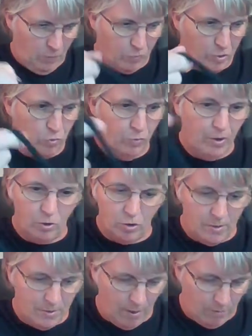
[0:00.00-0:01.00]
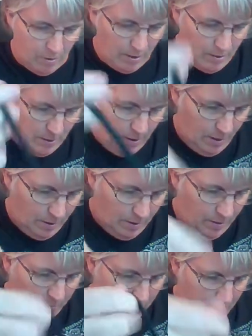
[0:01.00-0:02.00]
restrictions on. I can take
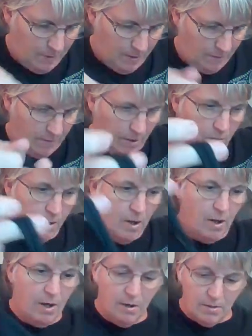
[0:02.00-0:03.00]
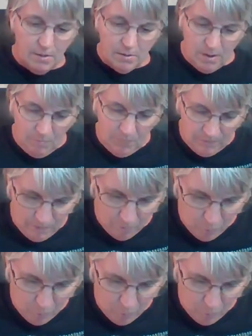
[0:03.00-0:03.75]
clothing down there. So some of the